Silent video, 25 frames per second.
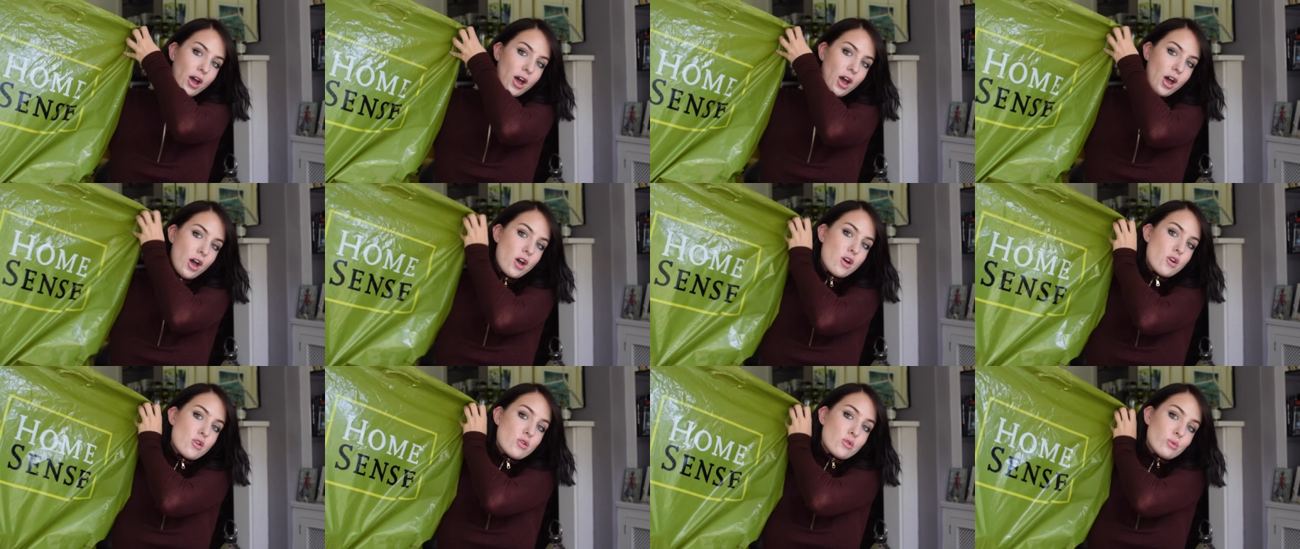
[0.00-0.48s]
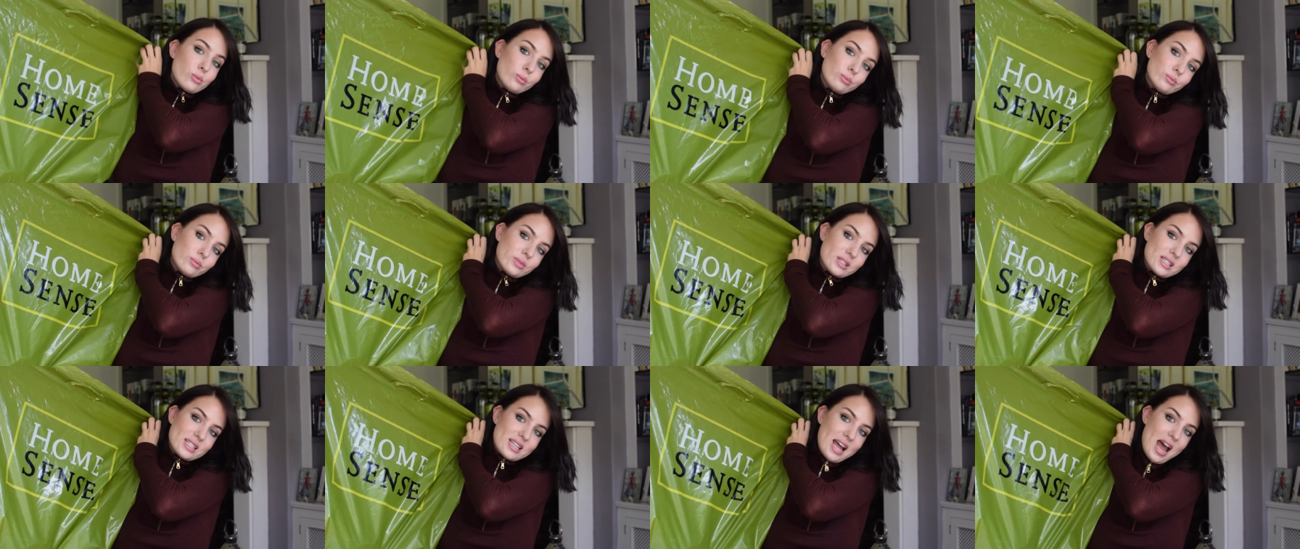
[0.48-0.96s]

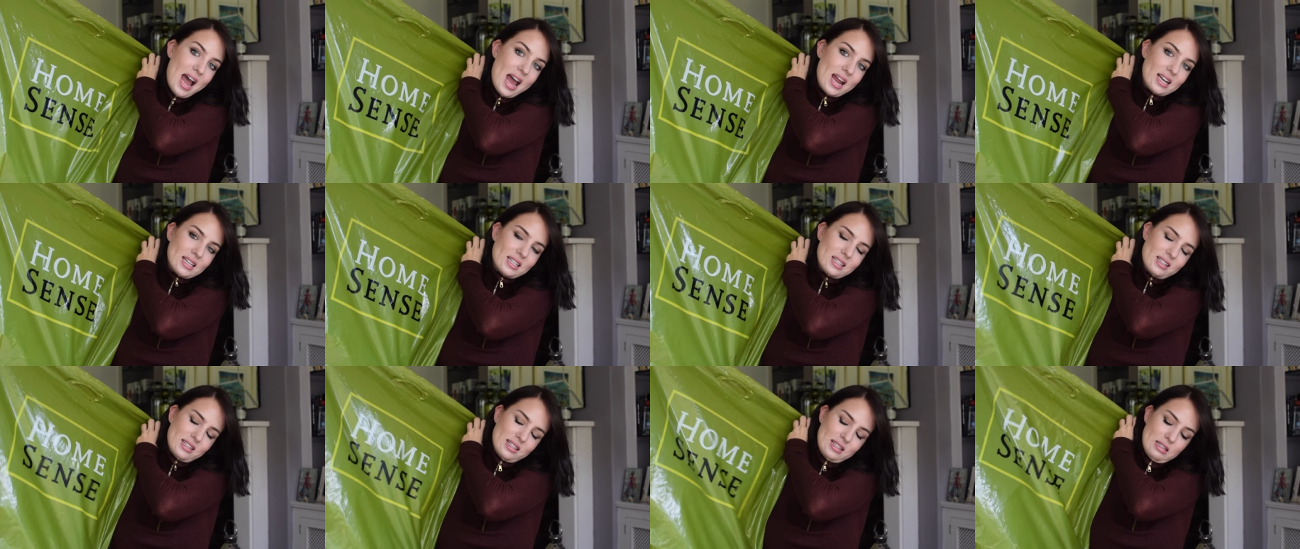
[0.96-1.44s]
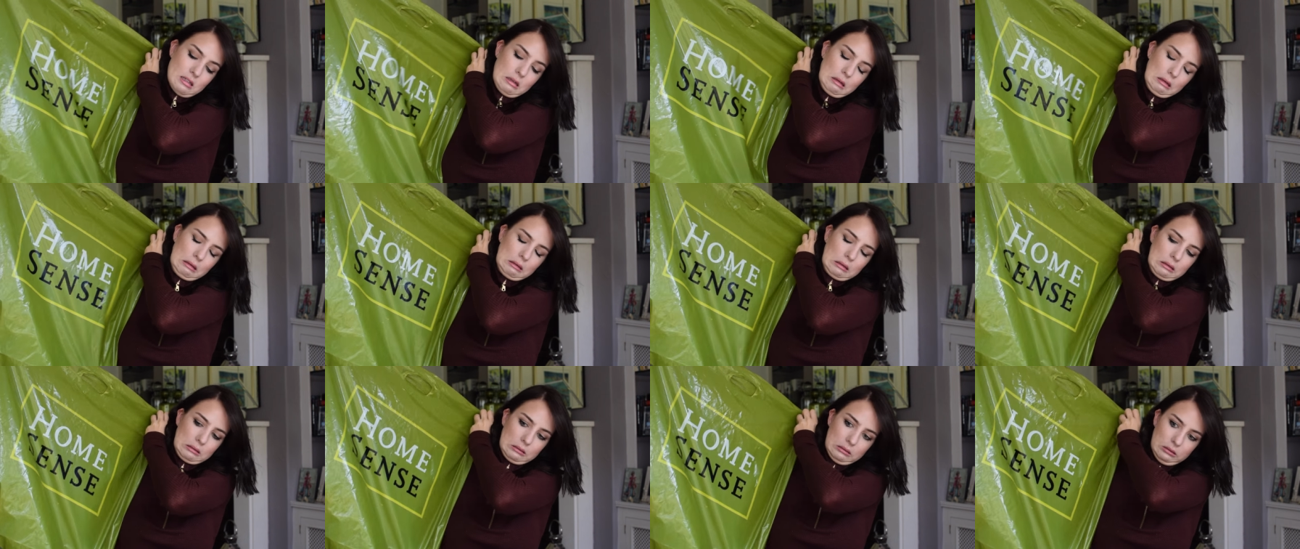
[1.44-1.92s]
HomeSense.
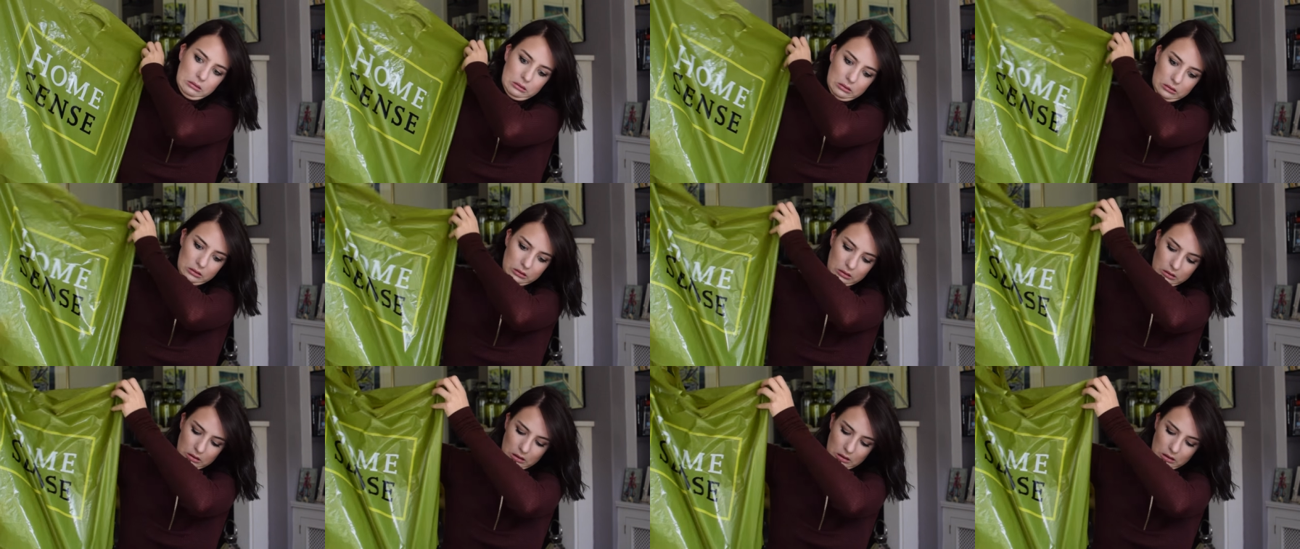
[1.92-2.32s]
Ooh.